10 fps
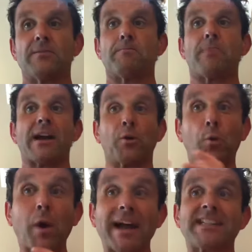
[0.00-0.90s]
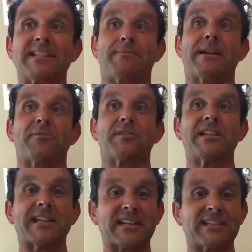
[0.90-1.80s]
by writing about these
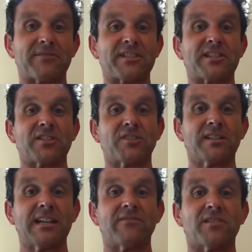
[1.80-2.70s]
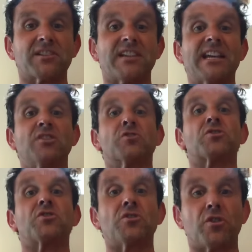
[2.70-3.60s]
activities in your leaflets, it does
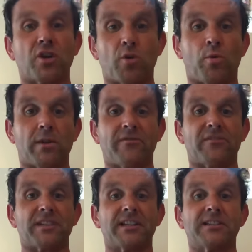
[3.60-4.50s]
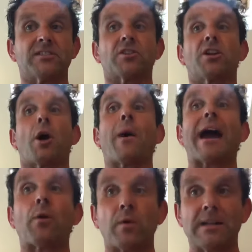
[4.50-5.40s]
not qualify you to go
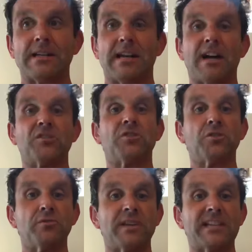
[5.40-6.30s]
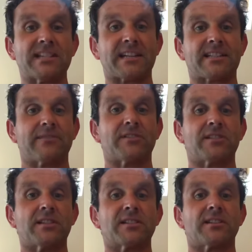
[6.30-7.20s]
out and do these
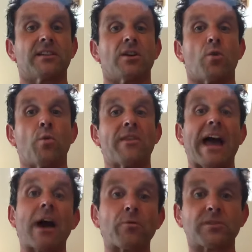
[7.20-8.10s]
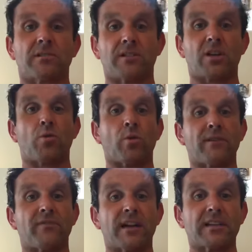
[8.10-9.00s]
activities without a
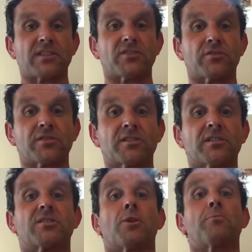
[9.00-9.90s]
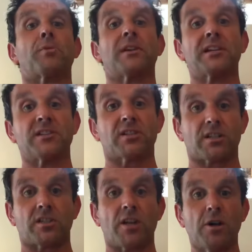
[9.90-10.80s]
qualified instructor. So please
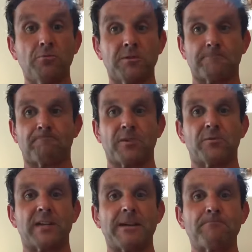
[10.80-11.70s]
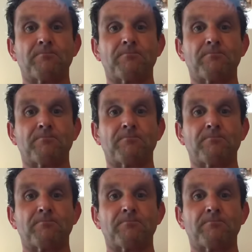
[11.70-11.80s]
don't, okay?